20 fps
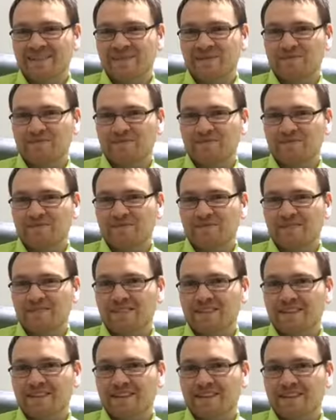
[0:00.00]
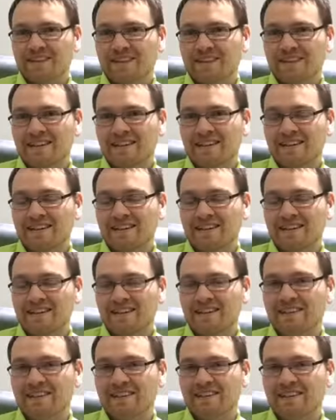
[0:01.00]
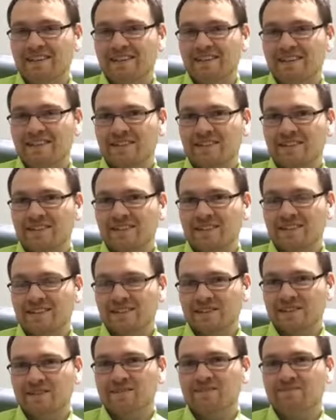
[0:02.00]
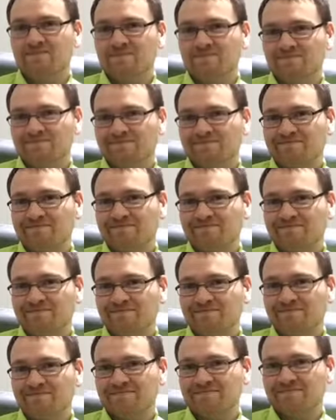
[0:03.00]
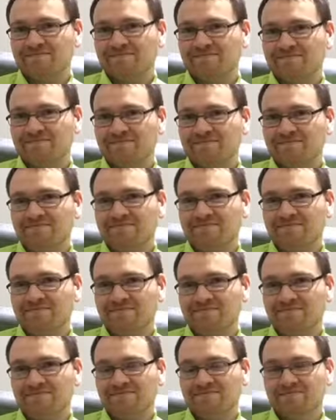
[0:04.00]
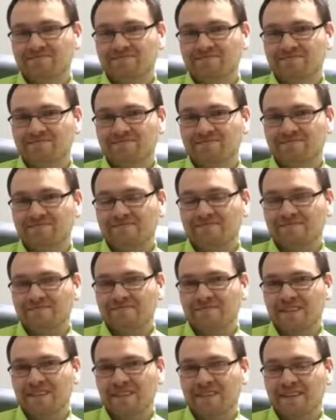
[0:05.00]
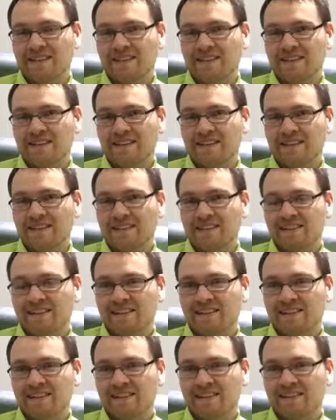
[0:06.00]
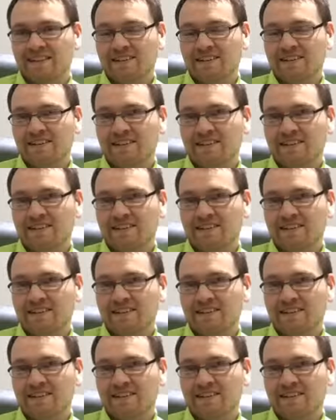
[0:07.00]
This person isn't speaking.